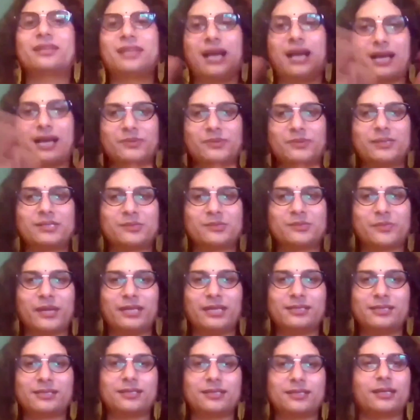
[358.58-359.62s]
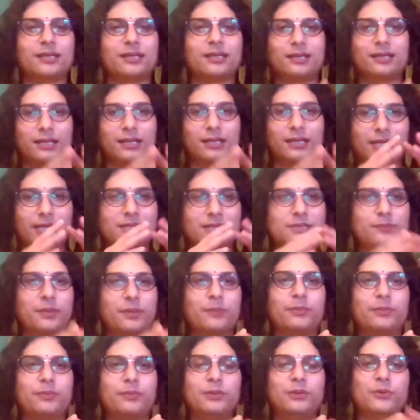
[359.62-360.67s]
in urban space, it's
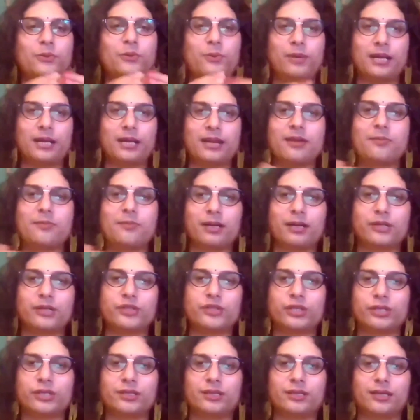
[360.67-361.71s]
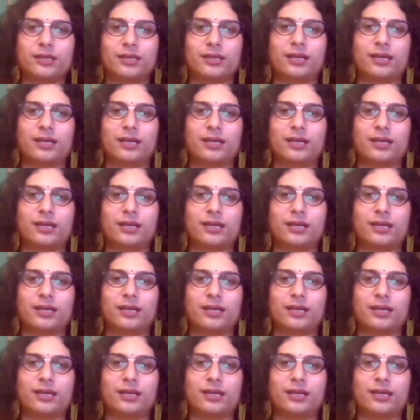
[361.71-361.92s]
people who were in margin.